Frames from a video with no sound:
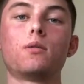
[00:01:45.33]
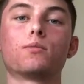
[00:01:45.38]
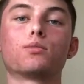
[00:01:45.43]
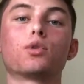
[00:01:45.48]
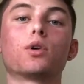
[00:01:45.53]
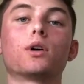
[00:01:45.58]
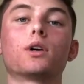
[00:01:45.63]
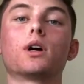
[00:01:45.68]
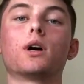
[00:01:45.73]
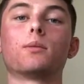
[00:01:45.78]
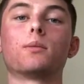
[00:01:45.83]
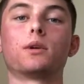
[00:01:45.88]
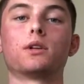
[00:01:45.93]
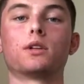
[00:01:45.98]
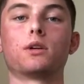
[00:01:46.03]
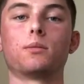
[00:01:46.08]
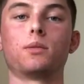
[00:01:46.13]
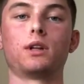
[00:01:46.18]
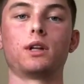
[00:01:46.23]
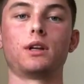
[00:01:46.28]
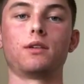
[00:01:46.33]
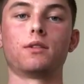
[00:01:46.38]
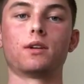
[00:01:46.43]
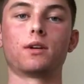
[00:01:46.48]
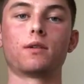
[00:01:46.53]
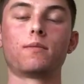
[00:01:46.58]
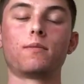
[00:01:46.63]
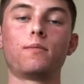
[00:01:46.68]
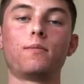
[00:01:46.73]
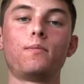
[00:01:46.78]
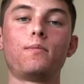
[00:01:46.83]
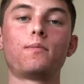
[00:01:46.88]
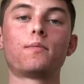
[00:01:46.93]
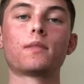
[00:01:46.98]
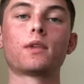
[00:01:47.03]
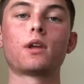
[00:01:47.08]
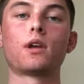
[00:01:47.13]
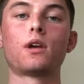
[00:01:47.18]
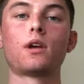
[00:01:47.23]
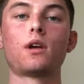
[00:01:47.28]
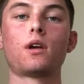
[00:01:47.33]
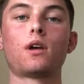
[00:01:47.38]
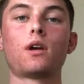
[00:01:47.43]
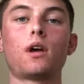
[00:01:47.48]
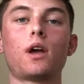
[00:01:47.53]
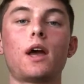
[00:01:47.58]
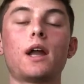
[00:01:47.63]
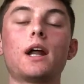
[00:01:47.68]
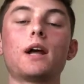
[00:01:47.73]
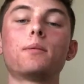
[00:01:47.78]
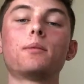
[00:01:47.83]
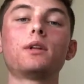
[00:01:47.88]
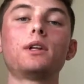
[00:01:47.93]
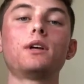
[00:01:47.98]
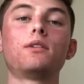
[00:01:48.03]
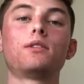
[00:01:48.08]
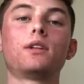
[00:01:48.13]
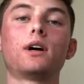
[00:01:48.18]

brought up into believing. And I believe